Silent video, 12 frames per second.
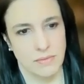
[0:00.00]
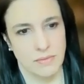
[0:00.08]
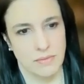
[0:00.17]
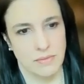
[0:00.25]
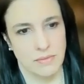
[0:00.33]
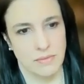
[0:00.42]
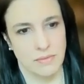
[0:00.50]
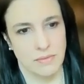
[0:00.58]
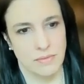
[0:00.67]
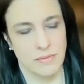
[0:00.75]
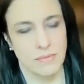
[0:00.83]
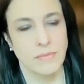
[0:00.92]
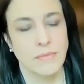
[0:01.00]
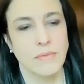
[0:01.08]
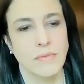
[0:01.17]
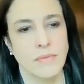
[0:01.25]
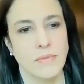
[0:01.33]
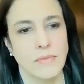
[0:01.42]

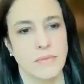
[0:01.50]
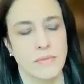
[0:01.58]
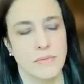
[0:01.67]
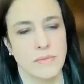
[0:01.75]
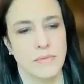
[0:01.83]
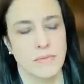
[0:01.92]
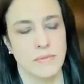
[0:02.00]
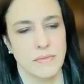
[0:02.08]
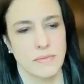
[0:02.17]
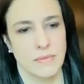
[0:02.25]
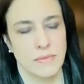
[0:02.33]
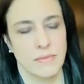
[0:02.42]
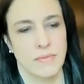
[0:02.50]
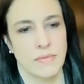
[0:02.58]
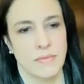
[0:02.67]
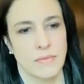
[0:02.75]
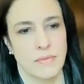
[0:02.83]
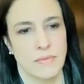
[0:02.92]

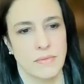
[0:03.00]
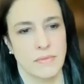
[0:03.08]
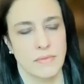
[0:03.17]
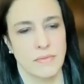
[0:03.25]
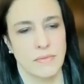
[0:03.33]
This person isn't speaking.